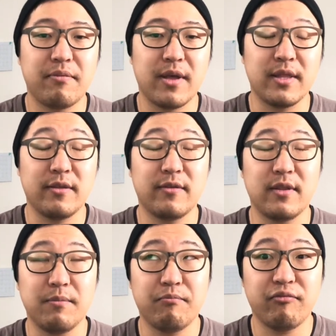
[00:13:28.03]
and this is
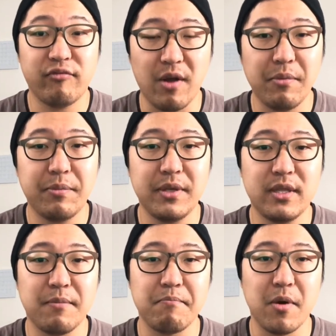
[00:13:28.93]
probably
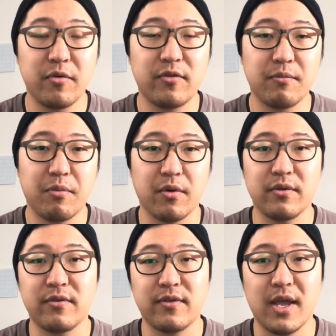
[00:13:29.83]
the most
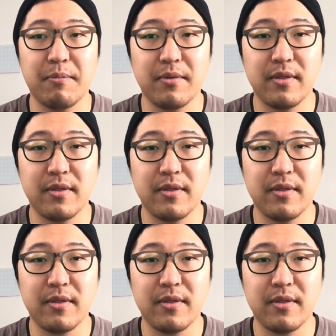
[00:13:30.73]
important step